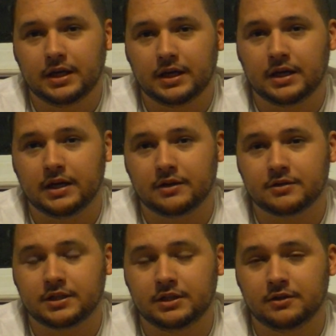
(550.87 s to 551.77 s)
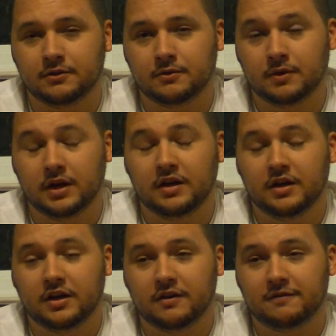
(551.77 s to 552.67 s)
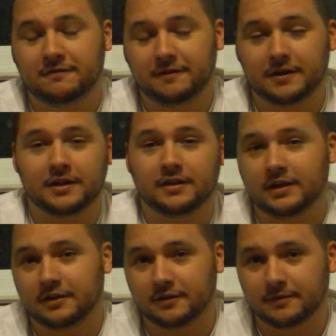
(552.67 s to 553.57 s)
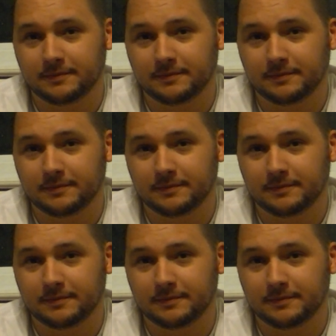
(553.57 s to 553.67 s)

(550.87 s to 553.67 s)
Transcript: and I'll see you fucking later.